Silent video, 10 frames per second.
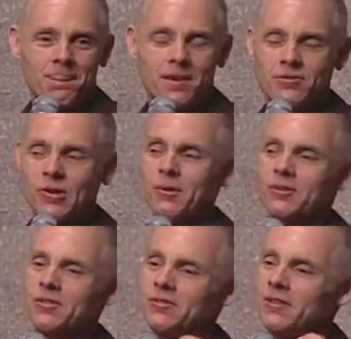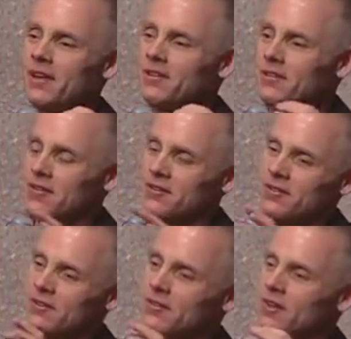So it's just
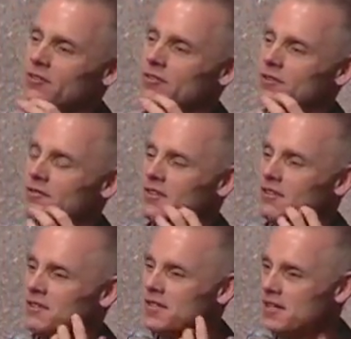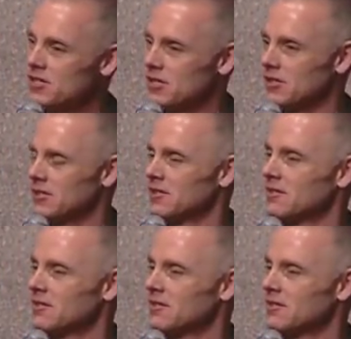that shifting of attention.